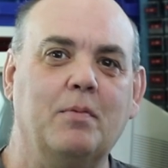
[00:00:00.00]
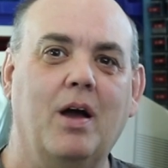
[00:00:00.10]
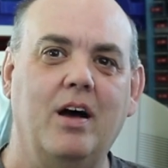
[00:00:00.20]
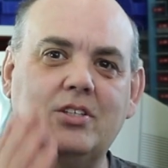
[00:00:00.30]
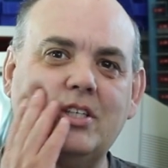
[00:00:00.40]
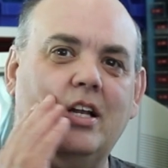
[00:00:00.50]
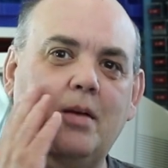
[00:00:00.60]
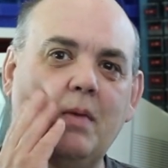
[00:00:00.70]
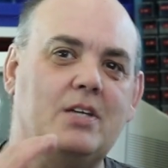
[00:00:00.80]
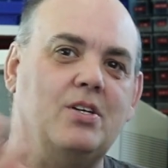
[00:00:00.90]
I'm
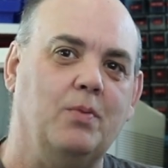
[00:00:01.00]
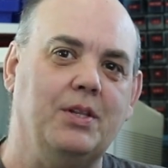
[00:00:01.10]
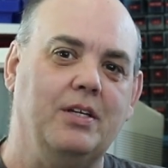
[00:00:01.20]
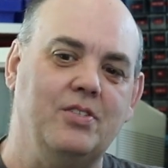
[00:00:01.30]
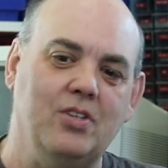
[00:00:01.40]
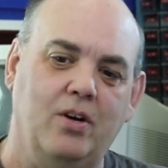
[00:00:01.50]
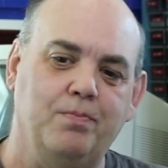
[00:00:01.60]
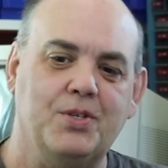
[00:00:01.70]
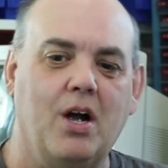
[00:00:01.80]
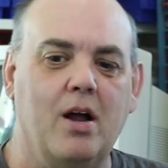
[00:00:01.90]
constantly messing with it,
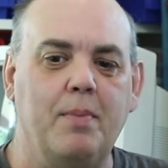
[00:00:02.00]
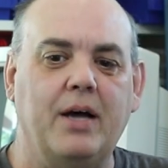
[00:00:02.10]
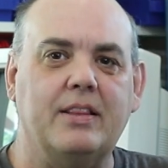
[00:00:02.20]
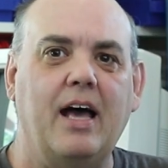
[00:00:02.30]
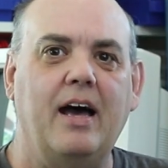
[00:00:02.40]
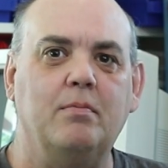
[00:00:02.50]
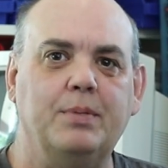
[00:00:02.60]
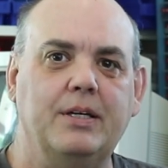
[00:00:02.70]
so sorry about that,